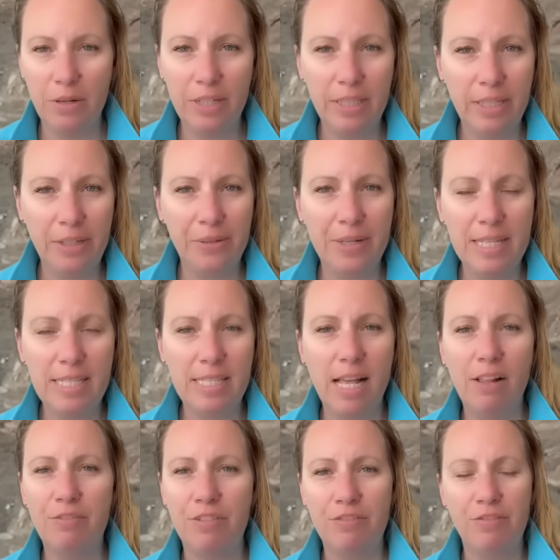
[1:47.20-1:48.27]
clear
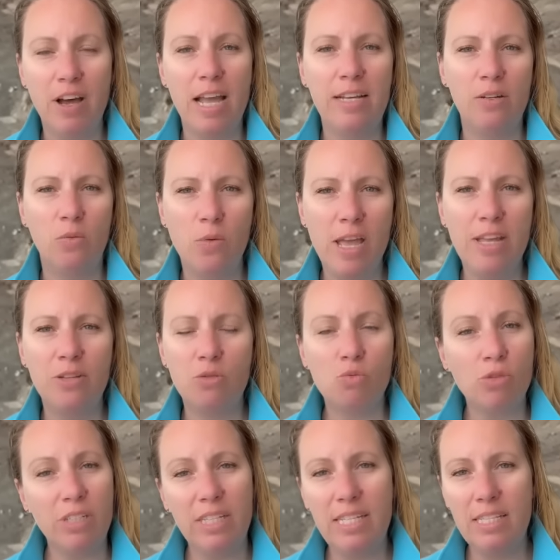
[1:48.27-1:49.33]
itself and find a way to
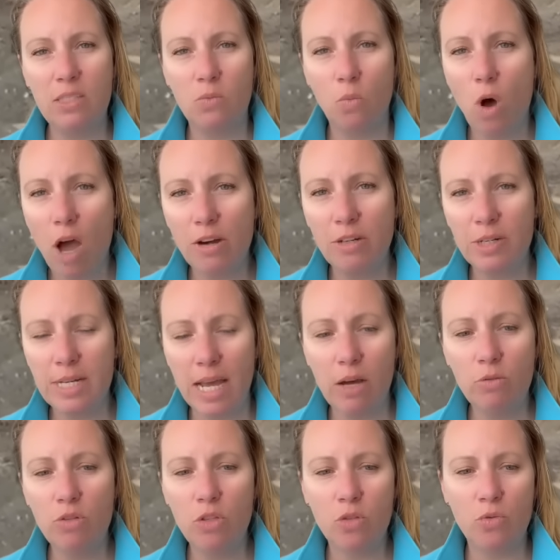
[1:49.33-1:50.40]
release water
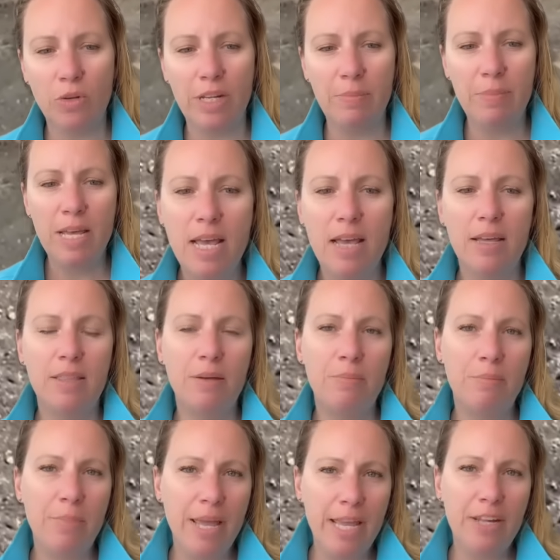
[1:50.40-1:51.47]
downstream, the
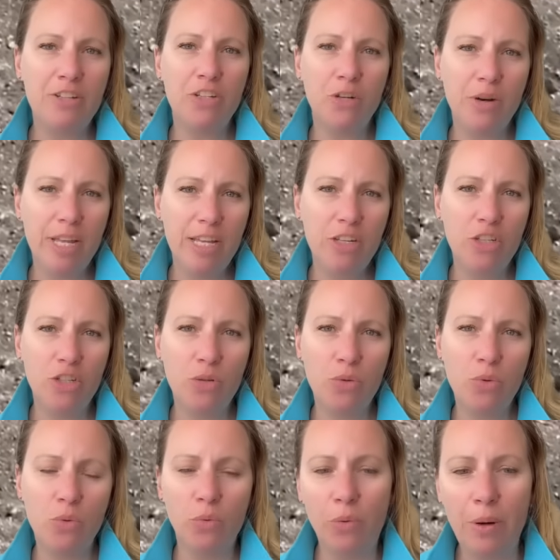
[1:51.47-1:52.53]
major
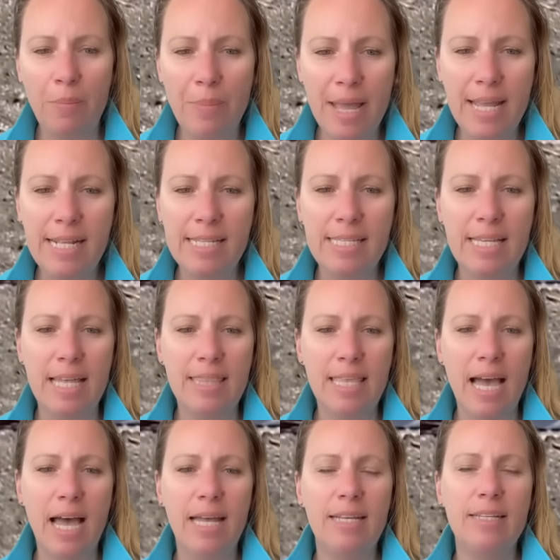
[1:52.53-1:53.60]
issue remains, and
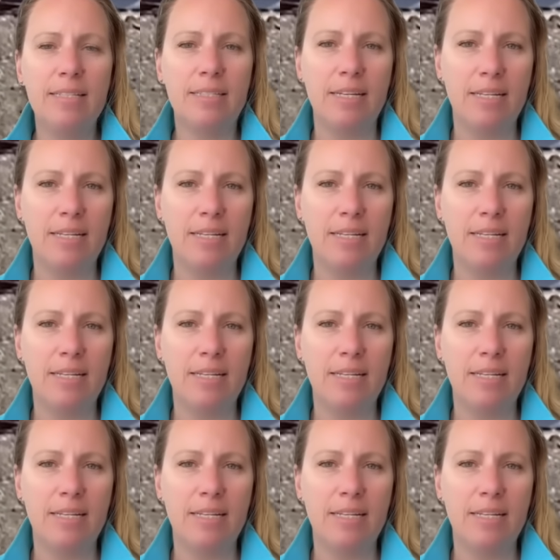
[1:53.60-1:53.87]
that is the